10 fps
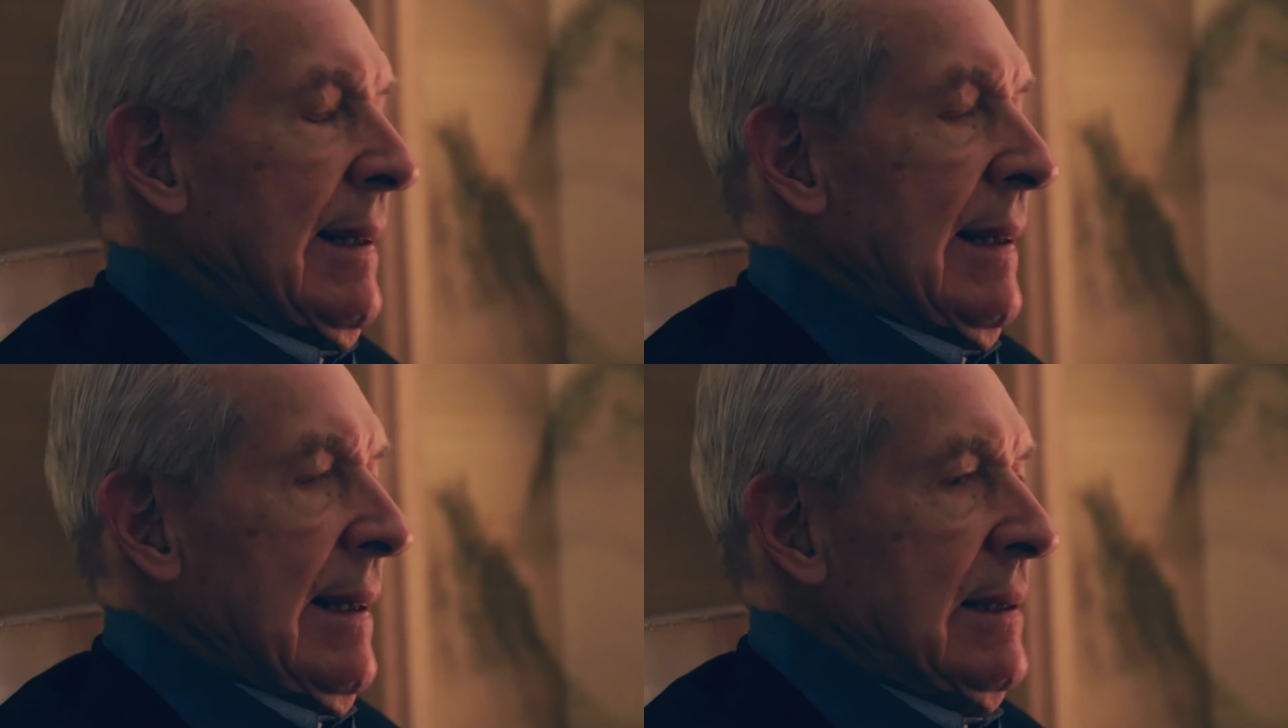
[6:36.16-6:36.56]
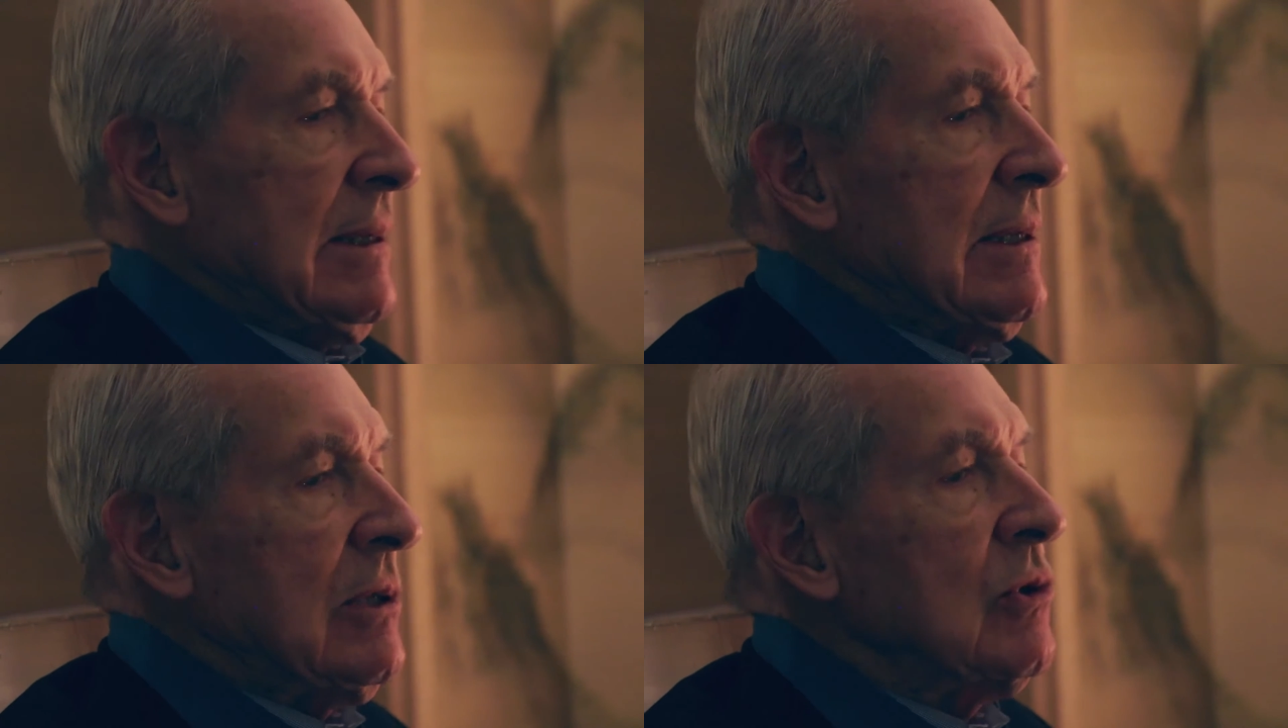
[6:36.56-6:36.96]
and
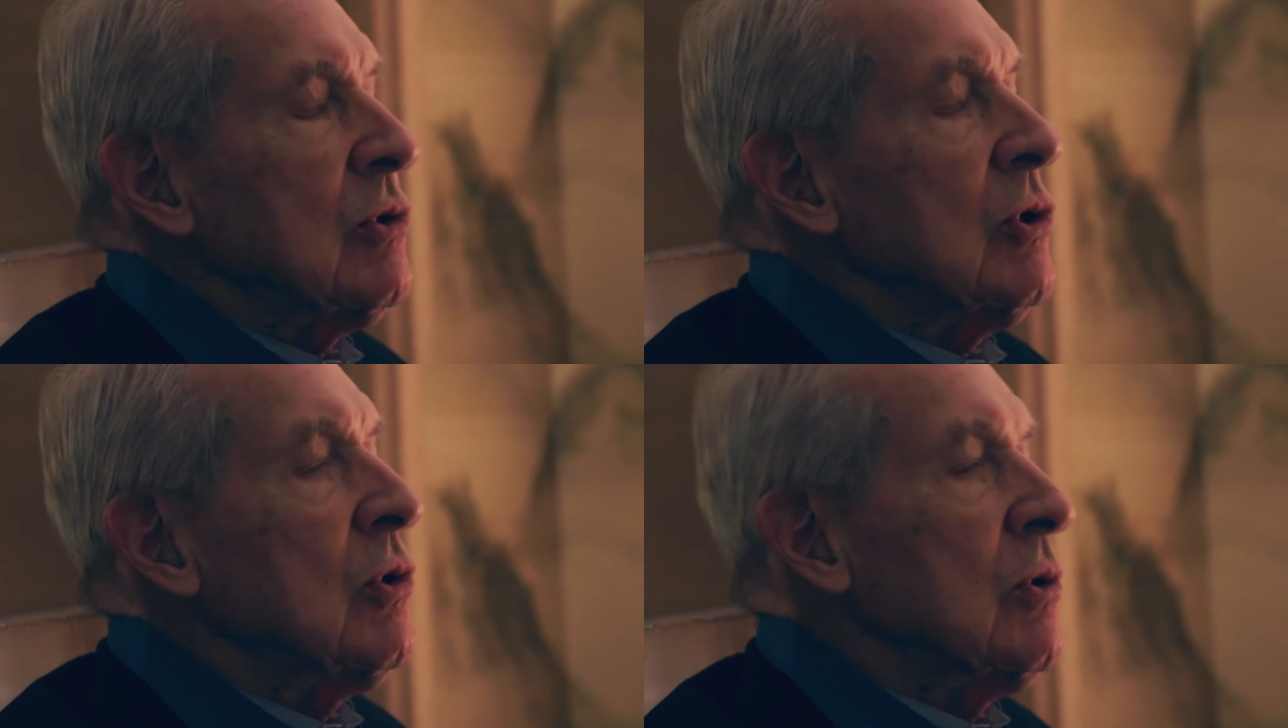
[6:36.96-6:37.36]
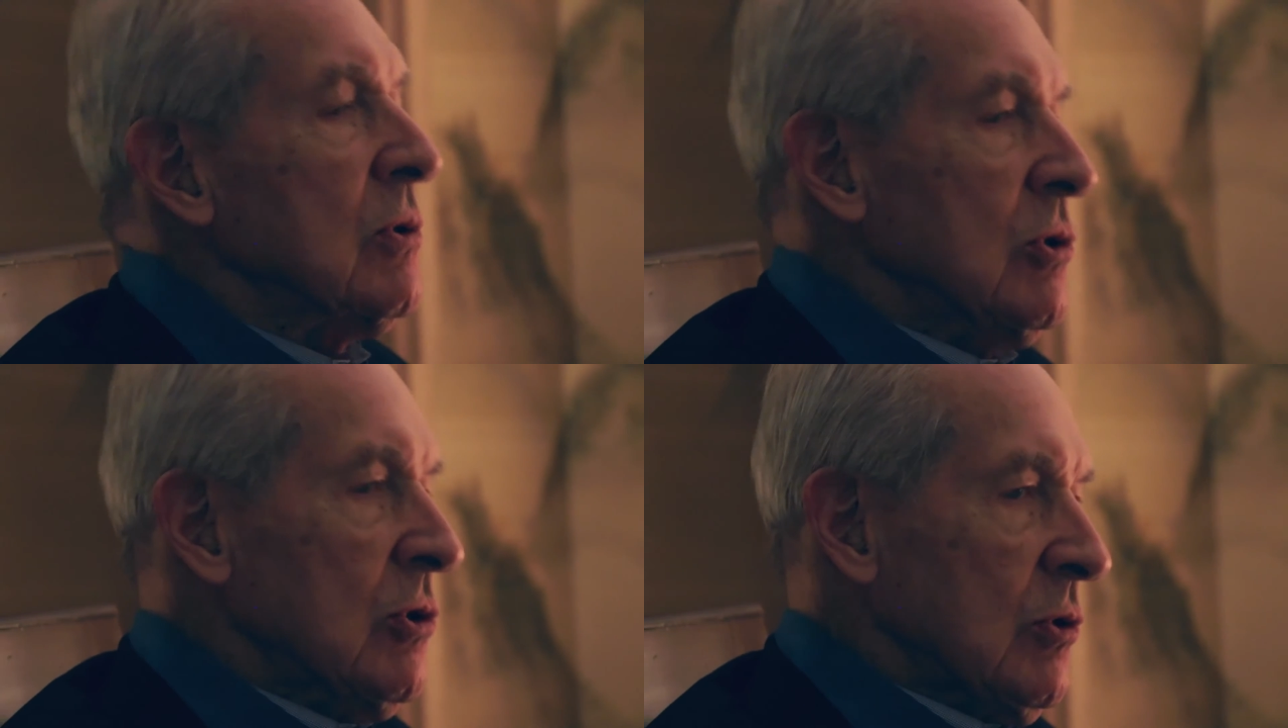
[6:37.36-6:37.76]
I don't know, it
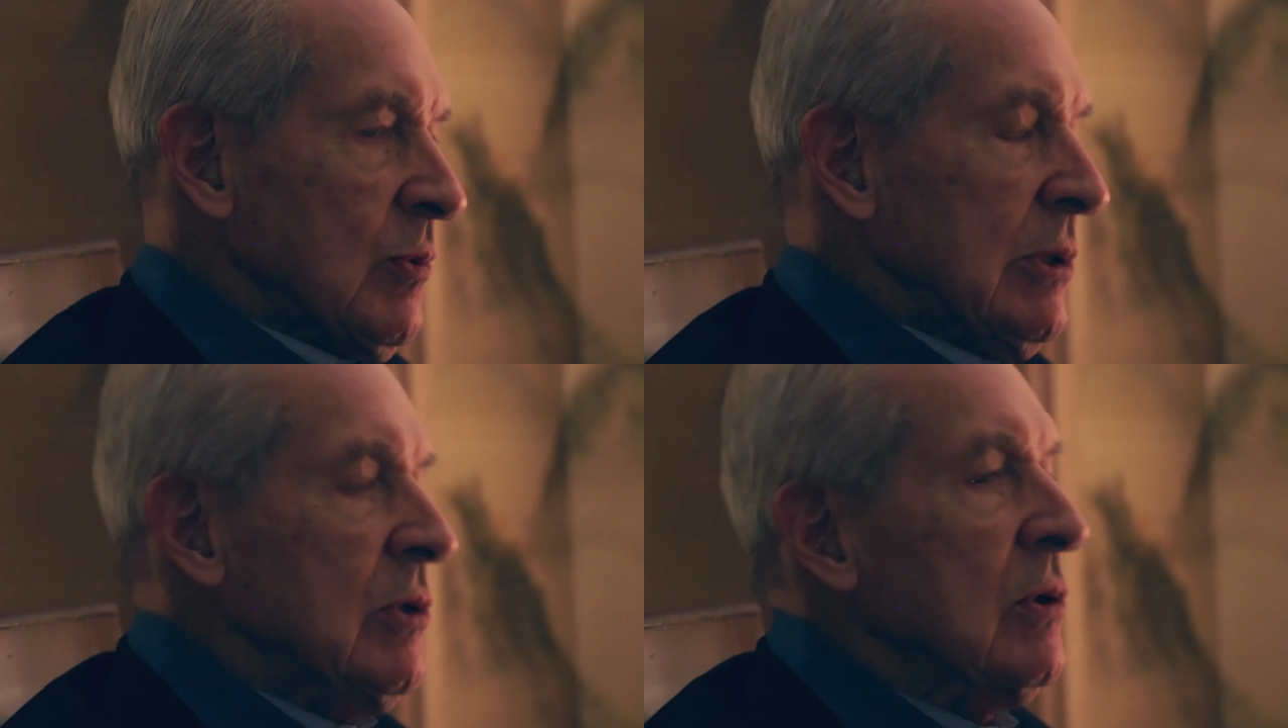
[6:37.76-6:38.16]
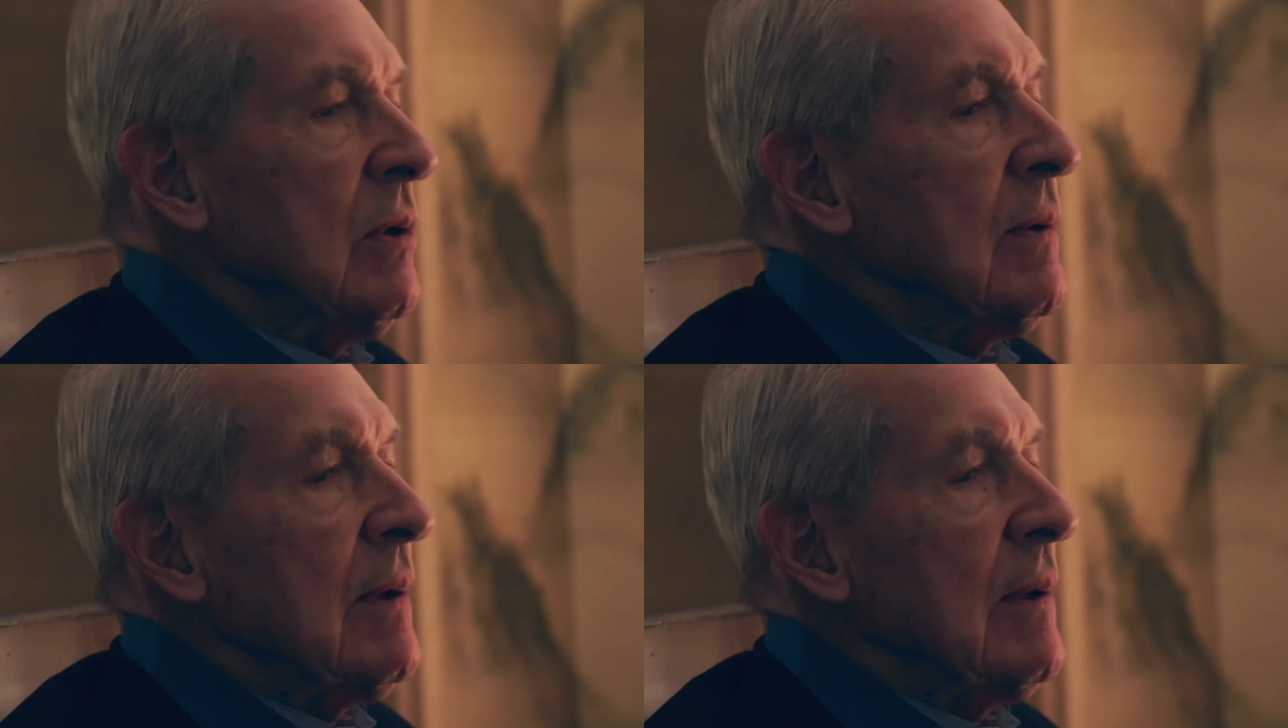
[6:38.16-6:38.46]
could have been the